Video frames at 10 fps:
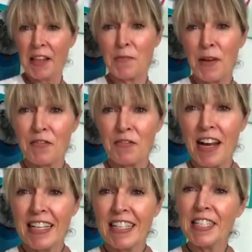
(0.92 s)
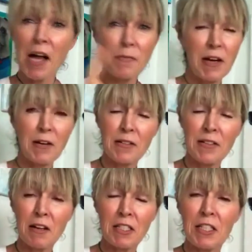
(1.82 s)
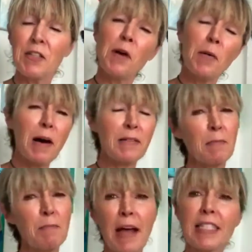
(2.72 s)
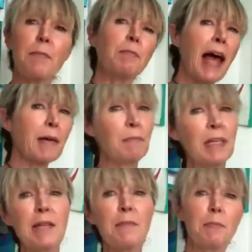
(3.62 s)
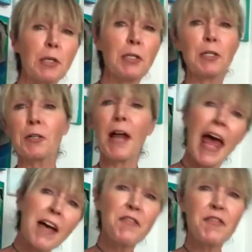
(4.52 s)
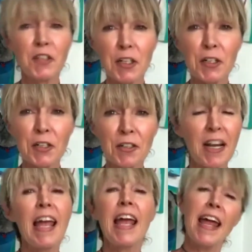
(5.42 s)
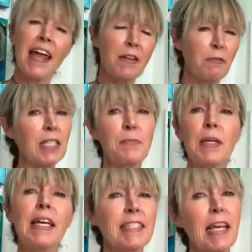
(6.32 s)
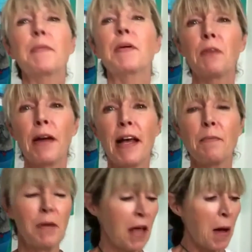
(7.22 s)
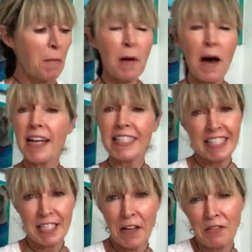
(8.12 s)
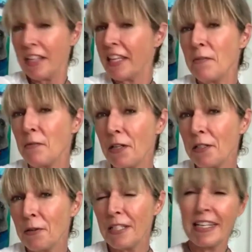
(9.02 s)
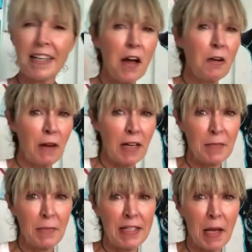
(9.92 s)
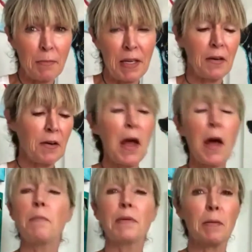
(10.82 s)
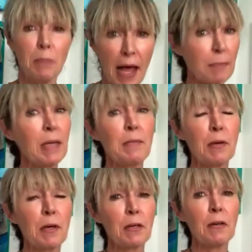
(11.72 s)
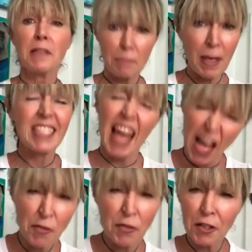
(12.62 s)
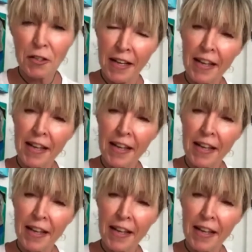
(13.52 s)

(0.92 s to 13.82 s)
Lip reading: Hello my friends, I'm here to talk to you about the best black bean burger ever, and the recipe is coming right up. Mine is stuffed in a quinoa tortilla, recipe's up here, but the black bean burger, the best ever,